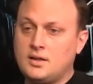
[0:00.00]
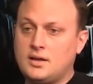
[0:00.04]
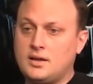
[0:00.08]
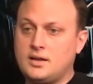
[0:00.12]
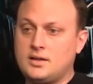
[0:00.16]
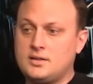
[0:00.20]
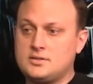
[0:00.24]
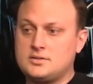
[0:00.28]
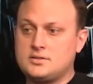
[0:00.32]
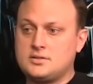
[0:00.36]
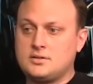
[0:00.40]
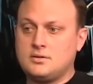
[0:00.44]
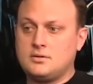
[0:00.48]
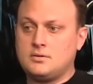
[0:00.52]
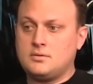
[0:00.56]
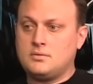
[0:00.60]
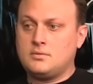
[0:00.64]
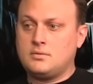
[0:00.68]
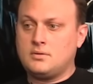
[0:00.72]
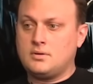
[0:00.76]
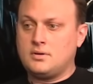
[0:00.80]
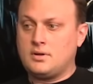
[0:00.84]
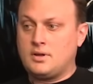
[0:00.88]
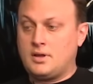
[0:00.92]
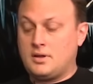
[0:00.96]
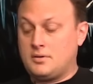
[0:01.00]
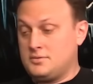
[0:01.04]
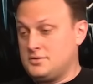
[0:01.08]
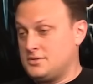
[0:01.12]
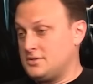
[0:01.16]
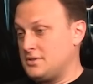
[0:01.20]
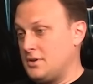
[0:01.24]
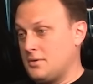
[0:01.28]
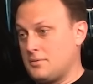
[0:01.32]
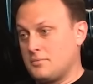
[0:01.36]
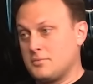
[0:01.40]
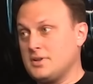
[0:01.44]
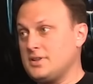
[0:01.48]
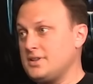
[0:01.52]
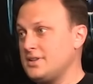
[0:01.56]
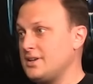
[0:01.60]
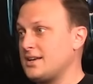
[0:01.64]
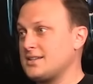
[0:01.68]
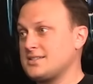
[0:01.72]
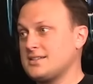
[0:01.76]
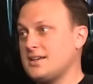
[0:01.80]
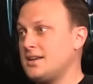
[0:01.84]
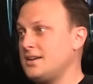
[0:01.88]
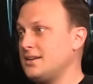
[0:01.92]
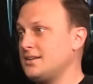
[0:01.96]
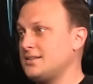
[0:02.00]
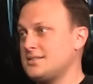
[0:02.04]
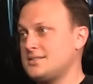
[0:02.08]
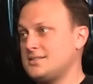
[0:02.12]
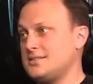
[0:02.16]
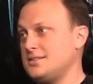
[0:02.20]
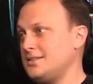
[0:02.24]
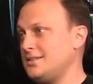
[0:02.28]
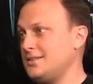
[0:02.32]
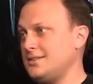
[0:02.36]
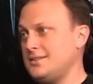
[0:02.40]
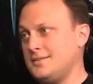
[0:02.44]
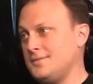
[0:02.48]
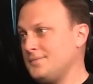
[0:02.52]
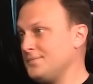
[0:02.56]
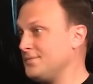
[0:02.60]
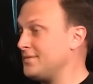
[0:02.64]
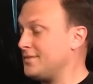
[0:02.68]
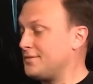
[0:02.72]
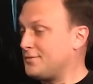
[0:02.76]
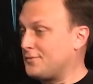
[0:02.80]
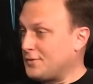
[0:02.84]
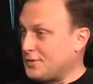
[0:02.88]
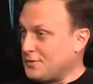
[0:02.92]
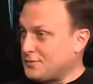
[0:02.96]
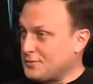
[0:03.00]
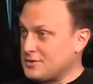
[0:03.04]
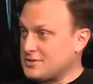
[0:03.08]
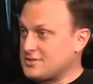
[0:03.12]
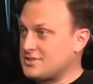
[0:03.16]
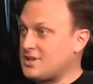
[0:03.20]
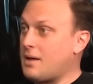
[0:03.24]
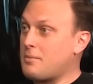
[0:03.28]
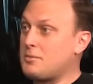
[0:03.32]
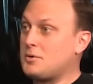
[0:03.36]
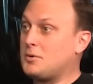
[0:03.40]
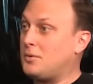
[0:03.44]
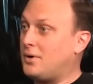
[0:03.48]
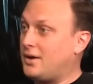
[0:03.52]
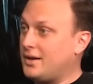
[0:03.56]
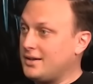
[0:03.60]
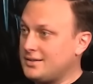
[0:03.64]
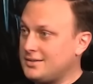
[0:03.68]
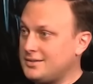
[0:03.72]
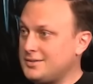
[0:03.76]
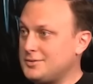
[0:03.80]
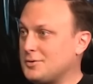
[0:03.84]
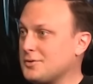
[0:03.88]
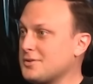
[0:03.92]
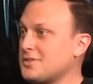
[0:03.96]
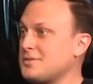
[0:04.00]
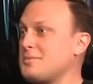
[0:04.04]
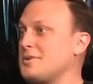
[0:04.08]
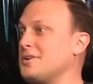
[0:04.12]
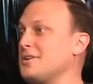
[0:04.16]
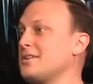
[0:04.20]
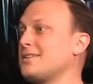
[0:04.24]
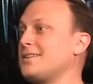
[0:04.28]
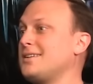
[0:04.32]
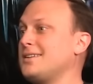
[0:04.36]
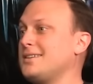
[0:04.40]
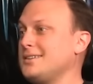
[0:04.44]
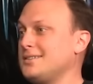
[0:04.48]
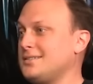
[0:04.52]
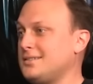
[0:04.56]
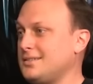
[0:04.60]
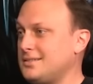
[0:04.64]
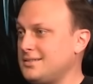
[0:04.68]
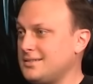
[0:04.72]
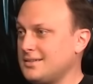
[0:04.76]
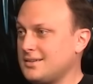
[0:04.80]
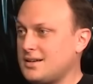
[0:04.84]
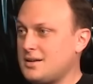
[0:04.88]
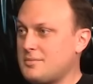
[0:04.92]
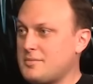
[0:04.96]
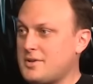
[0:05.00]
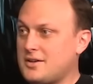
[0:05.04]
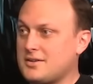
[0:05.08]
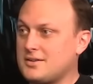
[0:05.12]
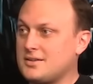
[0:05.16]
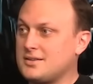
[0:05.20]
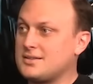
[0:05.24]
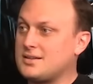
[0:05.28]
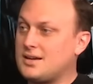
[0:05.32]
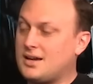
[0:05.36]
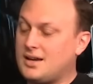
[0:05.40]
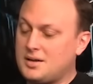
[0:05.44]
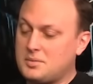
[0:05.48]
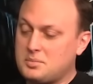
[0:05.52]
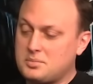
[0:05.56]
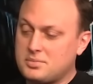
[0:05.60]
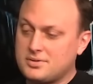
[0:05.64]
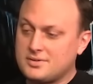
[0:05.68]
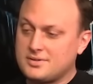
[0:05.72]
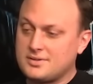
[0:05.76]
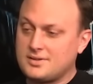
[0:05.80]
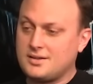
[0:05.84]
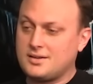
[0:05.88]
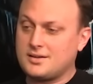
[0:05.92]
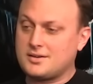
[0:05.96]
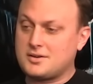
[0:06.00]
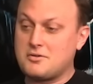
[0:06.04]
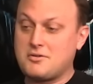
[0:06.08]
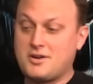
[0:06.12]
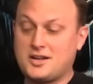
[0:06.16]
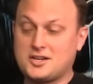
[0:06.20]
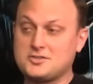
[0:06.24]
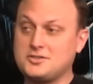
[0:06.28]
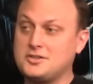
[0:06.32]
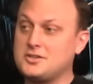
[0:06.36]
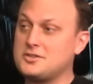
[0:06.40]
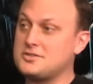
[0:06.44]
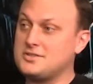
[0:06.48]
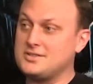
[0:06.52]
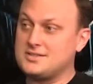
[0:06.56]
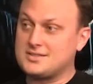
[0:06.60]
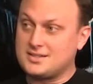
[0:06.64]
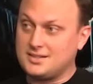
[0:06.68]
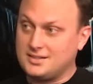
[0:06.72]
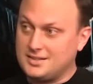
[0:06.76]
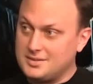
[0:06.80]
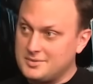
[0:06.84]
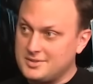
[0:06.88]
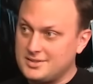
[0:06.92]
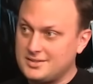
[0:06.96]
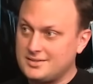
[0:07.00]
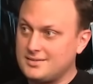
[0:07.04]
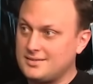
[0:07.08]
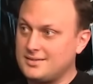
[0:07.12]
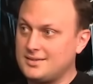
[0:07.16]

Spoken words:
And so it was really exciting to see, for the first time in a while, a North American guild come out on top. Congratulations to Limit.